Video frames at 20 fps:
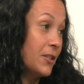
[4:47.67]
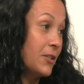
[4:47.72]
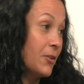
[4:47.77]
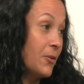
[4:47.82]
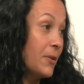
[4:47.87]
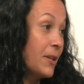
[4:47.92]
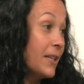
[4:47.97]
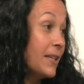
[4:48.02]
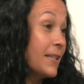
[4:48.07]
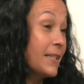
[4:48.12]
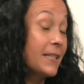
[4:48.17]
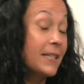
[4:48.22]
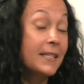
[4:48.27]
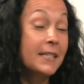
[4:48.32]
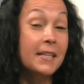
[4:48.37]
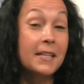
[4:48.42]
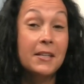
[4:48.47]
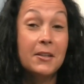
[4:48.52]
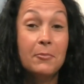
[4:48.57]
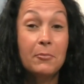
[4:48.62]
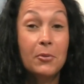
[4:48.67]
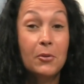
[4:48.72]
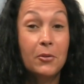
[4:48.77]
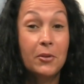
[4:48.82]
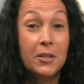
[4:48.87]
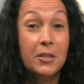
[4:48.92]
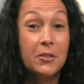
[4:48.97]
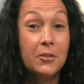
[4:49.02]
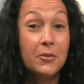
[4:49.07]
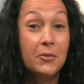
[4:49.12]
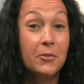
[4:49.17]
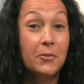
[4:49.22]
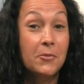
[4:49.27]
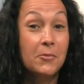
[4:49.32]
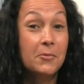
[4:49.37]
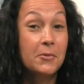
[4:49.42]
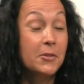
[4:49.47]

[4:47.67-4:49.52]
So he is a city employee, too.